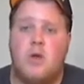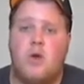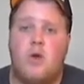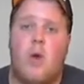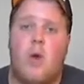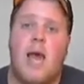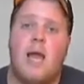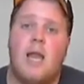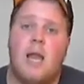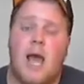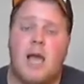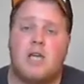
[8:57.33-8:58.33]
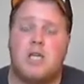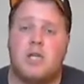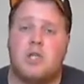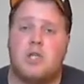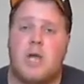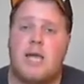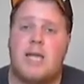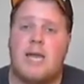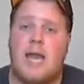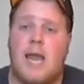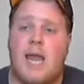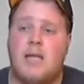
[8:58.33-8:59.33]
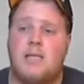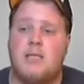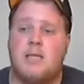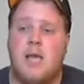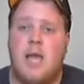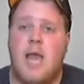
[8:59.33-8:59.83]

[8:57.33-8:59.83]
who had actually contracted AIDS.